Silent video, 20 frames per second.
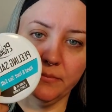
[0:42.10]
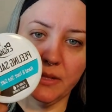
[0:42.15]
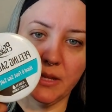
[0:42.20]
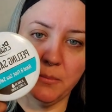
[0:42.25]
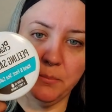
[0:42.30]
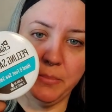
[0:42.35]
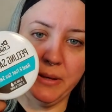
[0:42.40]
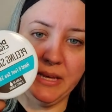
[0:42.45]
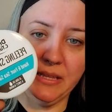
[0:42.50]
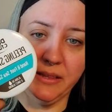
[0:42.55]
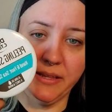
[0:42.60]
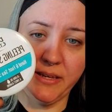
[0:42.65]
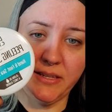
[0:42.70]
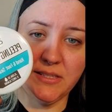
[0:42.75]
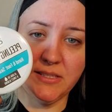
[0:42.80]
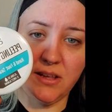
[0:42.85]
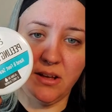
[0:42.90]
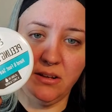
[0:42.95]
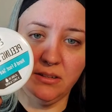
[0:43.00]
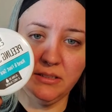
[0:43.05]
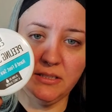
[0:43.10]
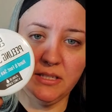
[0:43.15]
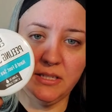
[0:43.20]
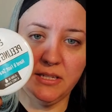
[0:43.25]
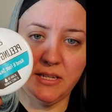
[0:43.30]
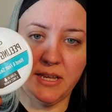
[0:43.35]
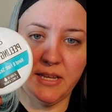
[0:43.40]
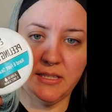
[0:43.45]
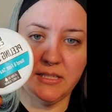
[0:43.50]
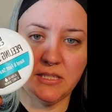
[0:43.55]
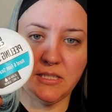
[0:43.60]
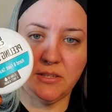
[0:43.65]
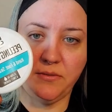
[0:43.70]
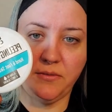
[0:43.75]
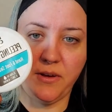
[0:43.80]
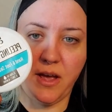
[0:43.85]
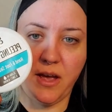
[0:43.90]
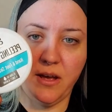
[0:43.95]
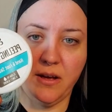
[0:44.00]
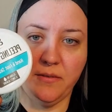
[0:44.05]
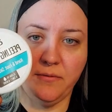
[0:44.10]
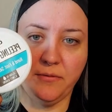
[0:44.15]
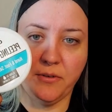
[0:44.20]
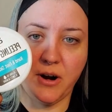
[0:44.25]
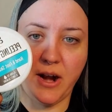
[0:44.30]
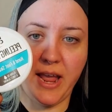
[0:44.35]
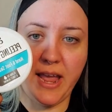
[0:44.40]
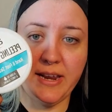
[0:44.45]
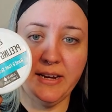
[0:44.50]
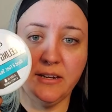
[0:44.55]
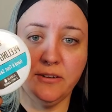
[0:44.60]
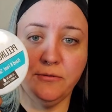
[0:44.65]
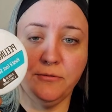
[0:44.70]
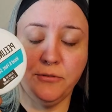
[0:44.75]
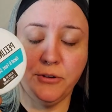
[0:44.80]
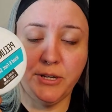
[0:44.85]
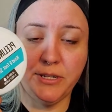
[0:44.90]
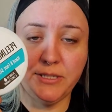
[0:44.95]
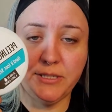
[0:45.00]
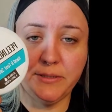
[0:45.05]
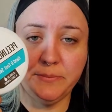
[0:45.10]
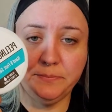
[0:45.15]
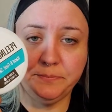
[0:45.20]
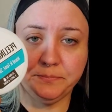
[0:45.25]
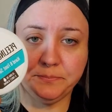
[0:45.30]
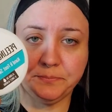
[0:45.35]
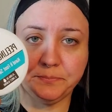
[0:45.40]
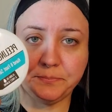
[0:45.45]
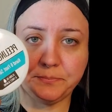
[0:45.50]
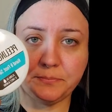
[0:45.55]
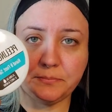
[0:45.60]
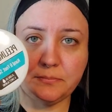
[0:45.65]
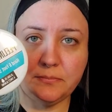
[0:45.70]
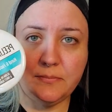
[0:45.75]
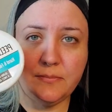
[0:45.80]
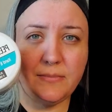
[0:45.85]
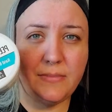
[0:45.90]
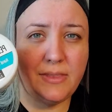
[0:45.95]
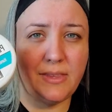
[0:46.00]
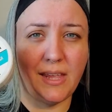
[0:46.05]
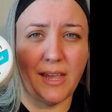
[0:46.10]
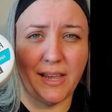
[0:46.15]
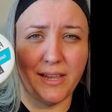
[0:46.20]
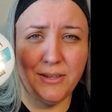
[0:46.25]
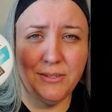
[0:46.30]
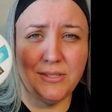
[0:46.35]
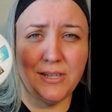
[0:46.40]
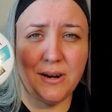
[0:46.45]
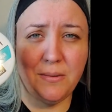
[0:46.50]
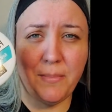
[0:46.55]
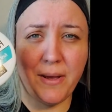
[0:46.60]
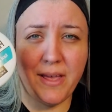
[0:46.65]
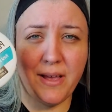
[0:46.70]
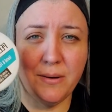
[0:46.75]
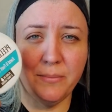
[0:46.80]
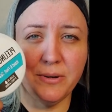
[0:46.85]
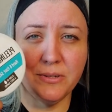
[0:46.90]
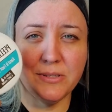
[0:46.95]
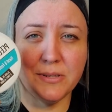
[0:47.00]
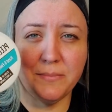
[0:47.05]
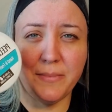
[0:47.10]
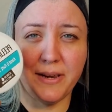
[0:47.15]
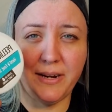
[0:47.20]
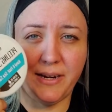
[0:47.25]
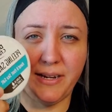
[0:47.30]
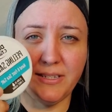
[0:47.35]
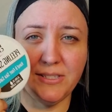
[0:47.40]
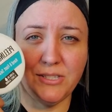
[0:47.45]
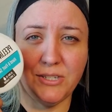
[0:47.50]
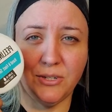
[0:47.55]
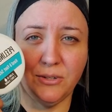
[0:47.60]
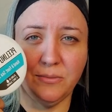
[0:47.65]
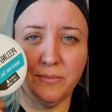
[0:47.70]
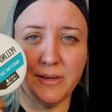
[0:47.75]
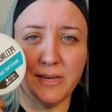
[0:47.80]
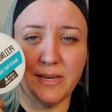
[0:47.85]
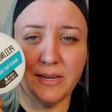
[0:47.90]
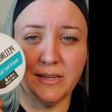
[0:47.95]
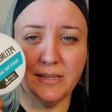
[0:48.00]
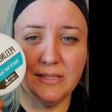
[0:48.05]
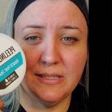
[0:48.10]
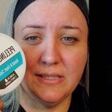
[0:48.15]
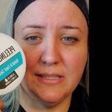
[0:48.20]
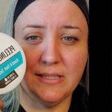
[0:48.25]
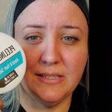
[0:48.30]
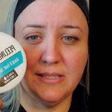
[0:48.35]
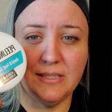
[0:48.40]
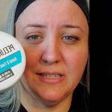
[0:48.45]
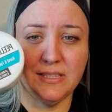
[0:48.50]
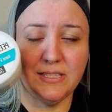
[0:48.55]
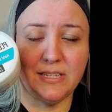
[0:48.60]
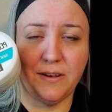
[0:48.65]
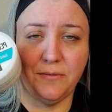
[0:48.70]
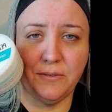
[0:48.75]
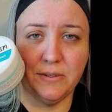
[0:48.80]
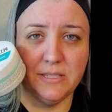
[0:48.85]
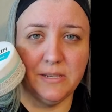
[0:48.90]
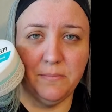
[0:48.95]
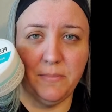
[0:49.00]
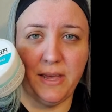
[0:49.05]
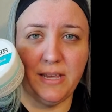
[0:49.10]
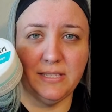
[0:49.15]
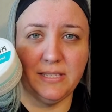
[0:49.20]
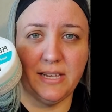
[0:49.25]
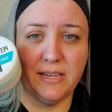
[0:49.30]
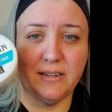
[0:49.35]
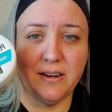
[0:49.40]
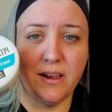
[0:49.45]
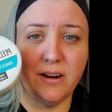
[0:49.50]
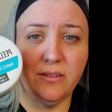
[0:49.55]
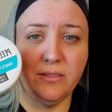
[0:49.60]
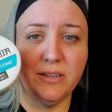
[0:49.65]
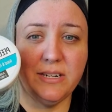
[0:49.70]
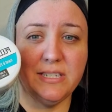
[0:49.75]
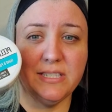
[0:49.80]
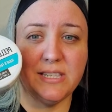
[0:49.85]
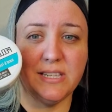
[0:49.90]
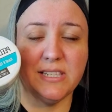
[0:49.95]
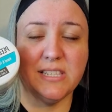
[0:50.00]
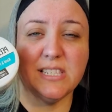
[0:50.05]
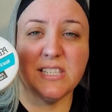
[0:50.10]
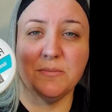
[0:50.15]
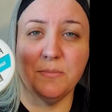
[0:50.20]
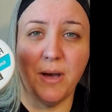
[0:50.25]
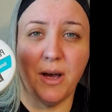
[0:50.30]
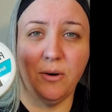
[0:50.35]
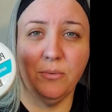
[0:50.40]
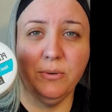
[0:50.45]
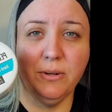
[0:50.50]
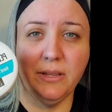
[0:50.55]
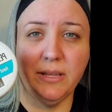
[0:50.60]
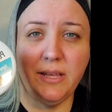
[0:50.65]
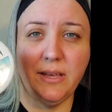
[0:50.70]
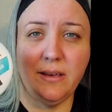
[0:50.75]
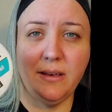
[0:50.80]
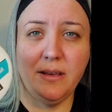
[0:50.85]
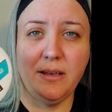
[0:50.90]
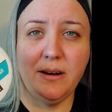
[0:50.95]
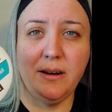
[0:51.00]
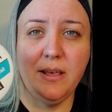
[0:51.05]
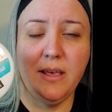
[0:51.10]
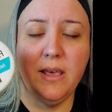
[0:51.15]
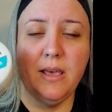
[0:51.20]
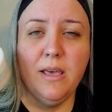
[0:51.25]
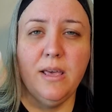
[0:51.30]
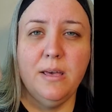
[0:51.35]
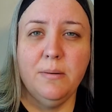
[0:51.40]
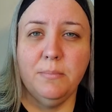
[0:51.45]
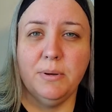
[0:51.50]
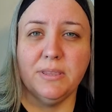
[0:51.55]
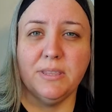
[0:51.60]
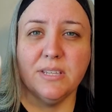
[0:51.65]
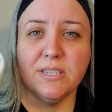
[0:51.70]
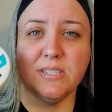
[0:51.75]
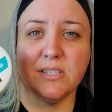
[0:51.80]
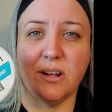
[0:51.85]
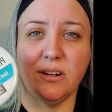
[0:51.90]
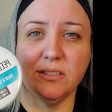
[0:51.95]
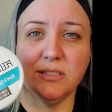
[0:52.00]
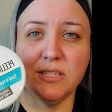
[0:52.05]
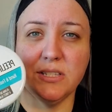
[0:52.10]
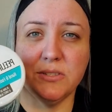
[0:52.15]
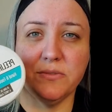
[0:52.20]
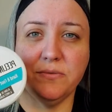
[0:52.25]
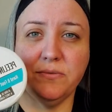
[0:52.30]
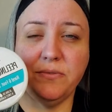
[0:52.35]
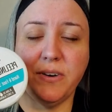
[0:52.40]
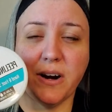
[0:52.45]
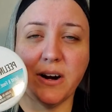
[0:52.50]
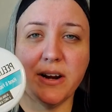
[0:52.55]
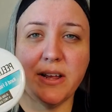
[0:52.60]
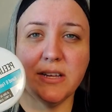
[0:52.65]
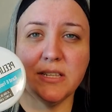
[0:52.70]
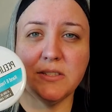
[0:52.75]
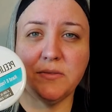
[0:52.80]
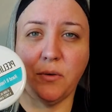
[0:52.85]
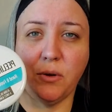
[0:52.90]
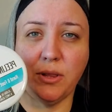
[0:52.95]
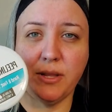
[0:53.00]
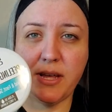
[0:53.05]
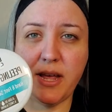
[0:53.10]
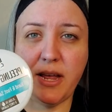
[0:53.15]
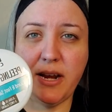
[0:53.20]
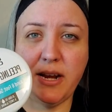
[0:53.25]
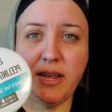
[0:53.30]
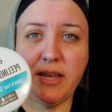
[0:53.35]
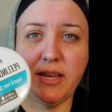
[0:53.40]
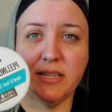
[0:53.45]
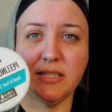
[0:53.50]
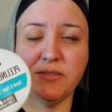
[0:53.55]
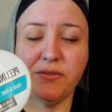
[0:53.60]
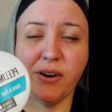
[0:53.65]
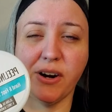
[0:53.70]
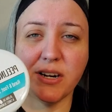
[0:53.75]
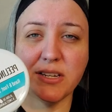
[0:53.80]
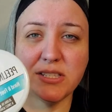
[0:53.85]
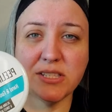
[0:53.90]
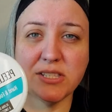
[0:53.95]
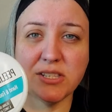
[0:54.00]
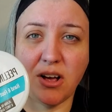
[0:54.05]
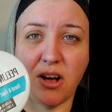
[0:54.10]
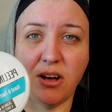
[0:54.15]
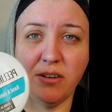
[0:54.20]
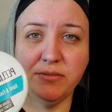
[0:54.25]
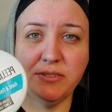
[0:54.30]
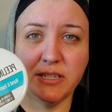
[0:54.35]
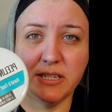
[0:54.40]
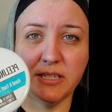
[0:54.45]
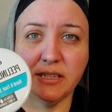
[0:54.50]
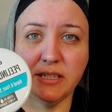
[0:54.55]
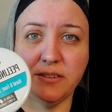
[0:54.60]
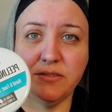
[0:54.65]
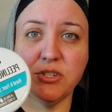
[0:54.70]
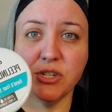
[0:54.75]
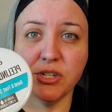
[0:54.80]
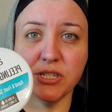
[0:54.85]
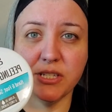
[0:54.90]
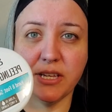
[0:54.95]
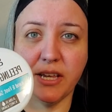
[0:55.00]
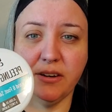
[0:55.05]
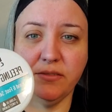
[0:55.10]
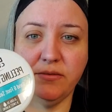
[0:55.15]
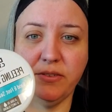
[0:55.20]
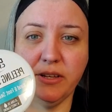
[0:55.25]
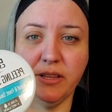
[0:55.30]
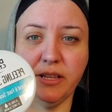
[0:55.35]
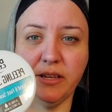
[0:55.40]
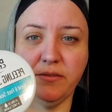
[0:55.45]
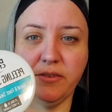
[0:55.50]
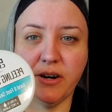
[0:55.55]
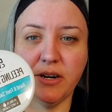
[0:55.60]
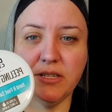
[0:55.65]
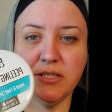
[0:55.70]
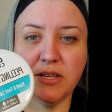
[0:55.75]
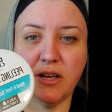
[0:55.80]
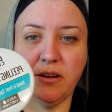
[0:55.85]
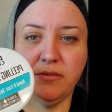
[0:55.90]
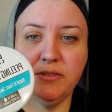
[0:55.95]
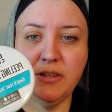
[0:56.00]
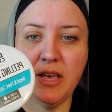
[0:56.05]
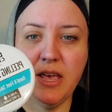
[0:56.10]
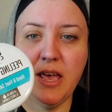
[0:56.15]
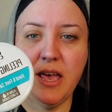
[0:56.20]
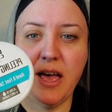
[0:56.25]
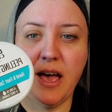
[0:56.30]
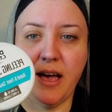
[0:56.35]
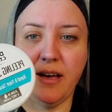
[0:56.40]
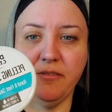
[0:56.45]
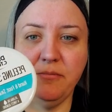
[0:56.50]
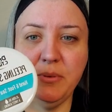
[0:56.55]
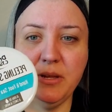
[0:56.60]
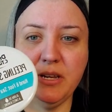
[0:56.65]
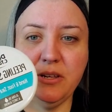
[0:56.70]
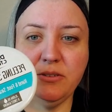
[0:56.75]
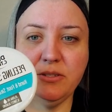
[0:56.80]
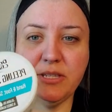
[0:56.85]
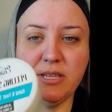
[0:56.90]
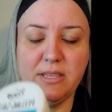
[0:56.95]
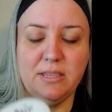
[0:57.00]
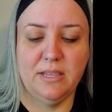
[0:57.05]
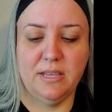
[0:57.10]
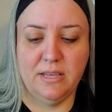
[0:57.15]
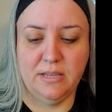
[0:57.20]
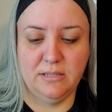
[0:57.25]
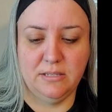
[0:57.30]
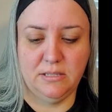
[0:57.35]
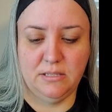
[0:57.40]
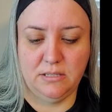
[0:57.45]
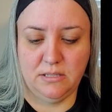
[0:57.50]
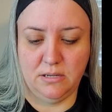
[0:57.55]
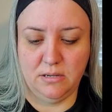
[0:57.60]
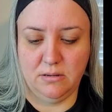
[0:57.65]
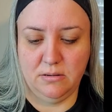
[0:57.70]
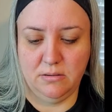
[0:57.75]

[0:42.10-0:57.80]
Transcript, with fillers: peeling salt. It's uh, for hand and foot. I use it on my elbows and my knees too because this stuff is amazing. Not only does it smell really good, but the salt is very exfoliating. It's very soft and it leaves your skin feeling very soft. I've been using this.